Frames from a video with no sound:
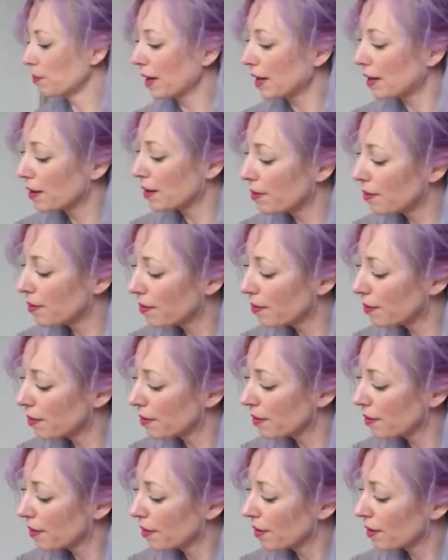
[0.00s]
But
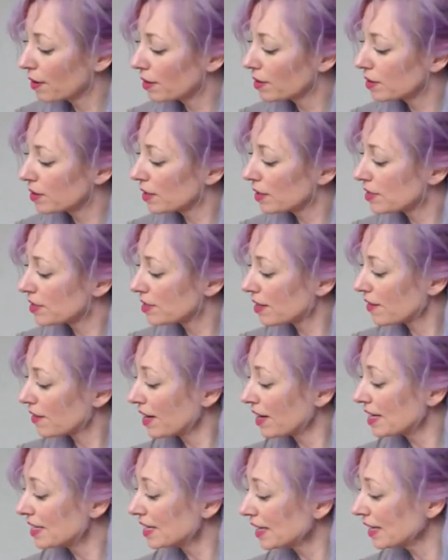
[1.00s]
the stuff I
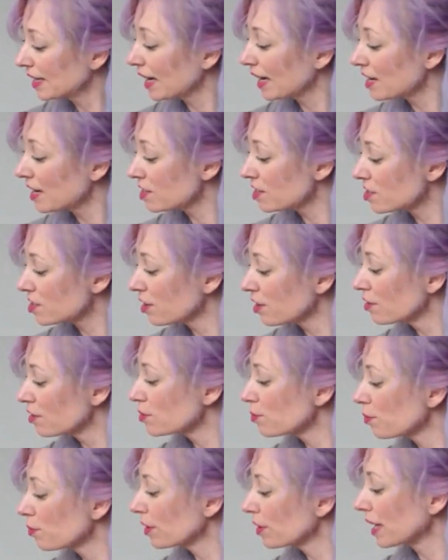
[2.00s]
didn't get to show you
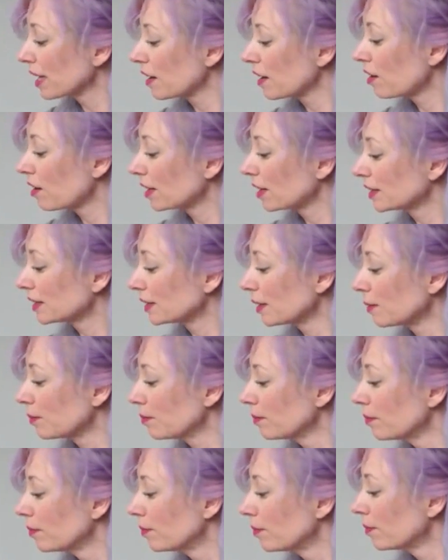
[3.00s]
is pretty
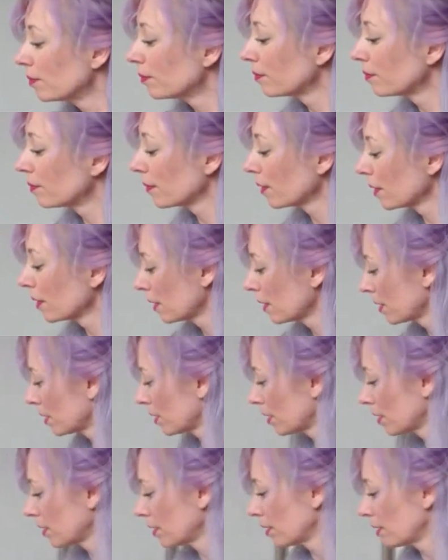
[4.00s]
awesome.
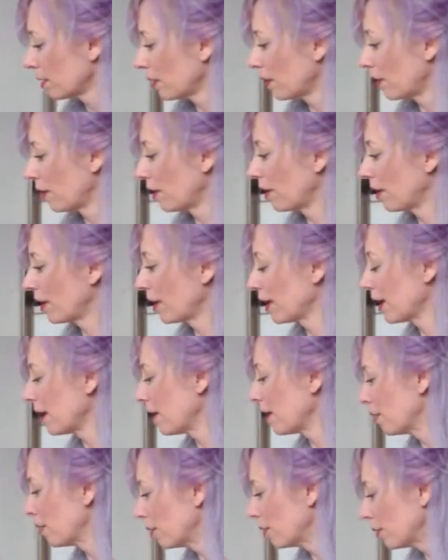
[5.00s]
Oh,
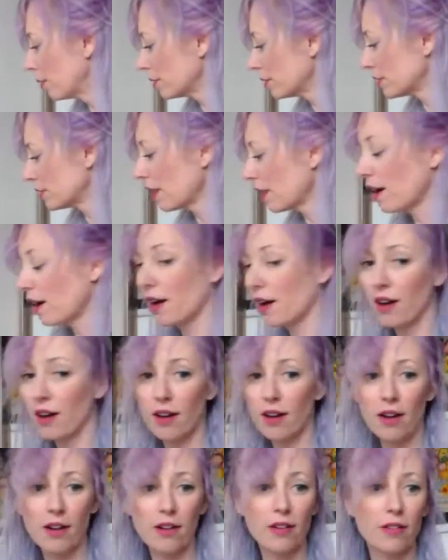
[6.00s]
hello,
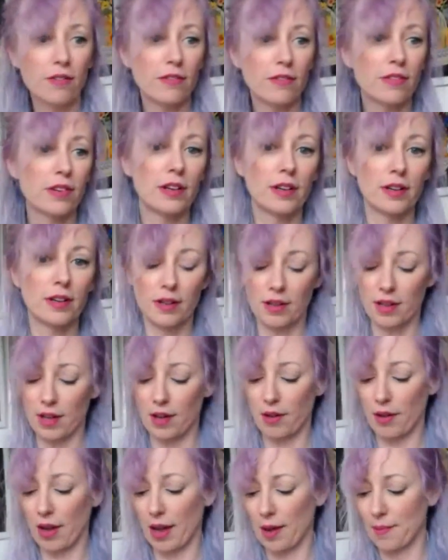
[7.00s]
stuff.
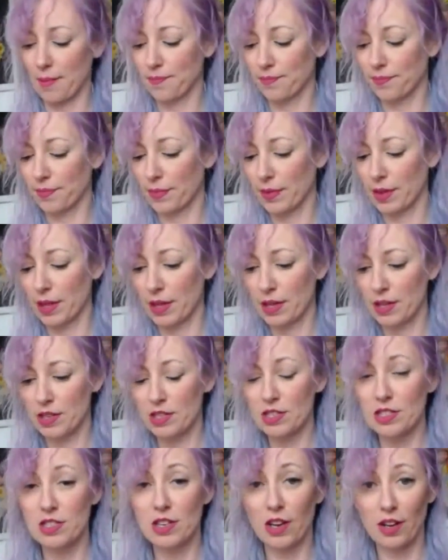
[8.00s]
Okay,
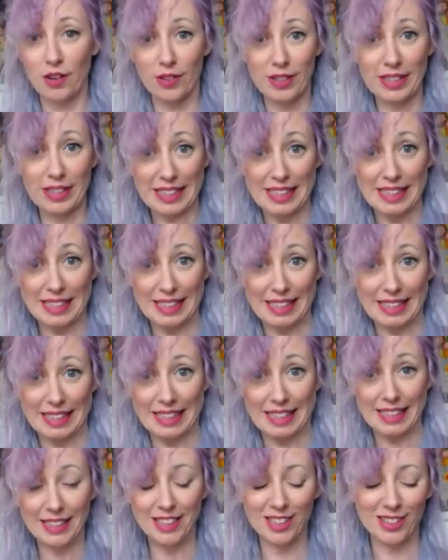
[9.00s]
so
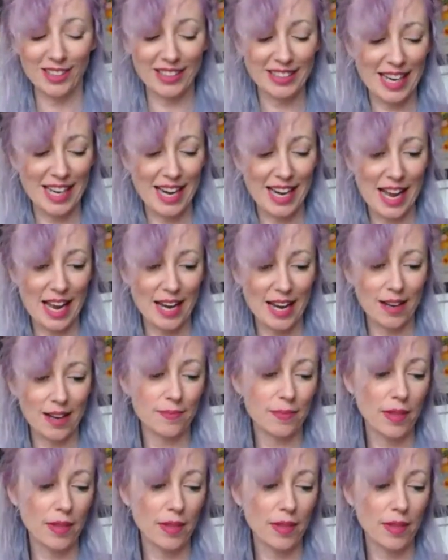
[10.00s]
exciting.